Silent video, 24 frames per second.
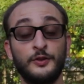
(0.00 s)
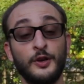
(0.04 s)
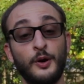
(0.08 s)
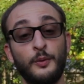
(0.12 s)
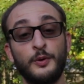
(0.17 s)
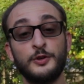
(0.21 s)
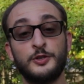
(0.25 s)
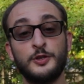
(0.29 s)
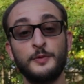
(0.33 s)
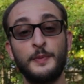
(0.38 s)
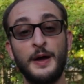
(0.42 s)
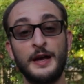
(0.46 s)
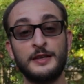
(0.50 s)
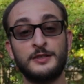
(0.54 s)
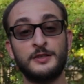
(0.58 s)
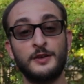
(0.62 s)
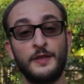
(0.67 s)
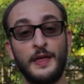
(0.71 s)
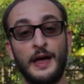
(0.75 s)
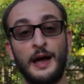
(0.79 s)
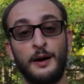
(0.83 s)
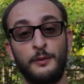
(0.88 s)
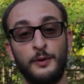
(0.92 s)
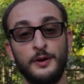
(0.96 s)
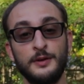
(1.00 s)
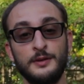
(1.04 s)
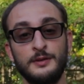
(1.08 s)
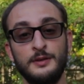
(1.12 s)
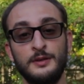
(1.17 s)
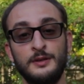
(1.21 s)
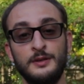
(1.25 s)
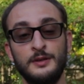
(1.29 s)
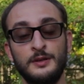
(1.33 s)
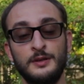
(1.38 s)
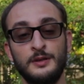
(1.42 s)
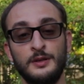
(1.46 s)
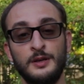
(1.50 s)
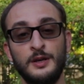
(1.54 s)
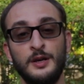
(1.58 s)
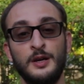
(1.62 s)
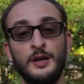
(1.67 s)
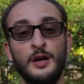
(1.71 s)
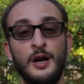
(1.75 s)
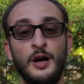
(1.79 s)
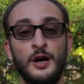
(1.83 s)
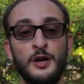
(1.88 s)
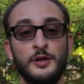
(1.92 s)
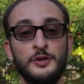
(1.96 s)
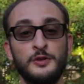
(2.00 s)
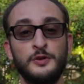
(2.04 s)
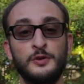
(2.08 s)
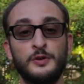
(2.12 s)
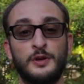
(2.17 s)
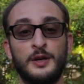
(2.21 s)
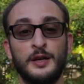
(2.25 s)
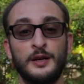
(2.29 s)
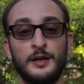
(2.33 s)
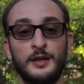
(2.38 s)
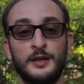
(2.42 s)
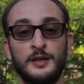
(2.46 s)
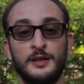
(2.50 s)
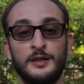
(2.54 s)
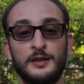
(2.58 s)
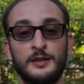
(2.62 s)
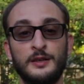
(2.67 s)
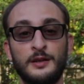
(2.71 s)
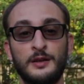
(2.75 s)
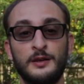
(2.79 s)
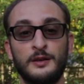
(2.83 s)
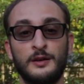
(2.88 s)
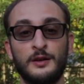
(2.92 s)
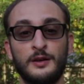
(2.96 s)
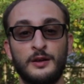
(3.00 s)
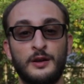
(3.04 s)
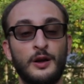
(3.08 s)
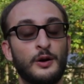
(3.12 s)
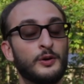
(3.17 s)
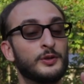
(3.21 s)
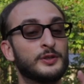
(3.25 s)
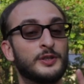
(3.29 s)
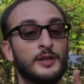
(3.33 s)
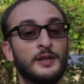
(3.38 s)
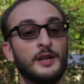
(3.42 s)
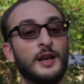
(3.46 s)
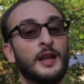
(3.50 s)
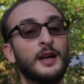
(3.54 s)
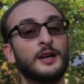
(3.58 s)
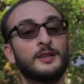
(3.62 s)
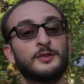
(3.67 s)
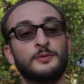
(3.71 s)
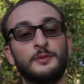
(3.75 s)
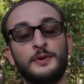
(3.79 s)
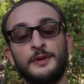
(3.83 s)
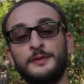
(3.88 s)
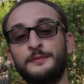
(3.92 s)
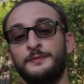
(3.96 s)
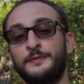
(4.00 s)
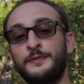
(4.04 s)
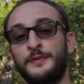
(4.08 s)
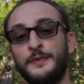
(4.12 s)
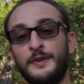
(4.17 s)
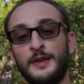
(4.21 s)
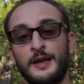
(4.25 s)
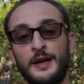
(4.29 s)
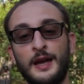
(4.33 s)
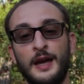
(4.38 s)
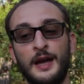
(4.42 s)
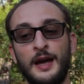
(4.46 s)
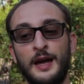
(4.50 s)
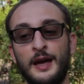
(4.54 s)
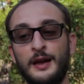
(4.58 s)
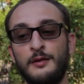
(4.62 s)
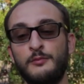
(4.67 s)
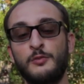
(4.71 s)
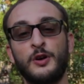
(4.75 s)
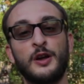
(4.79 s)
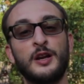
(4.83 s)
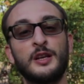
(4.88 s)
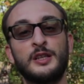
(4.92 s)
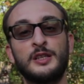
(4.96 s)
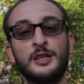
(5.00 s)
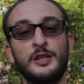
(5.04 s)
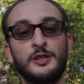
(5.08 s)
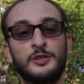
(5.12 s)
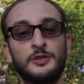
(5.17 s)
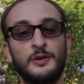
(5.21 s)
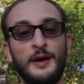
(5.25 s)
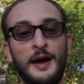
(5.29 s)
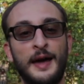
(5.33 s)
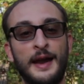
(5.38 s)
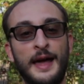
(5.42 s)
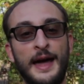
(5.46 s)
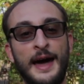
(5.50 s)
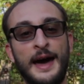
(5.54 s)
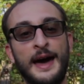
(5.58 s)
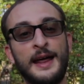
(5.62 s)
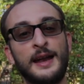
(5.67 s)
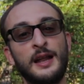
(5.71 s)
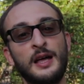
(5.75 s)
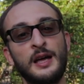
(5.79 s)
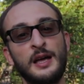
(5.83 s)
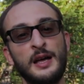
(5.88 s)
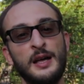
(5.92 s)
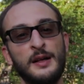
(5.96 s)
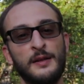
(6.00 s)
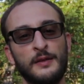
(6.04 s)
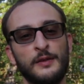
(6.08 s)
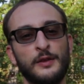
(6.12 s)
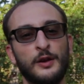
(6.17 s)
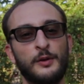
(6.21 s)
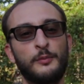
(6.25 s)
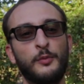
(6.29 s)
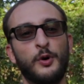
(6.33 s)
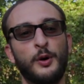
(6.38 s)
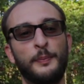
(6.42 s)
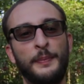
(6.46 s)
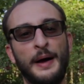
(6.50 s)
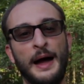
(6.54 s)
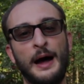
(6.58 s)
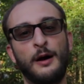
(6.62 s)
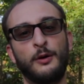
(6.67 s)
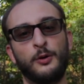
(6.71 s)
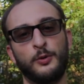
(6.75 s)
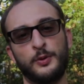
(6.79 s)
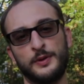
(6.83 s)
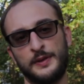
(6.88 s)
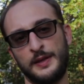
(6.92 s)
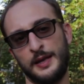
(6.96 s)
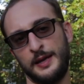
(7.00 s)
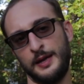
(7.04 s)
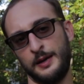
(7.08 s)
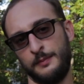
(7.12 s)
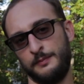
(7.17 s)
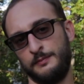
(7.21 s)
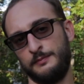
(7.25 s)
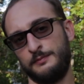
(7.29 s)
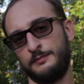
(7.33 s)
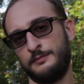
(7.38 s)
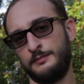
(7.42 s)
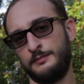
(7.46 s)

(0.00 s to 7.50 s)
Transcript: So once you master that one, you can go into the next one. And we're going to teach you how to add a little more power with the hip.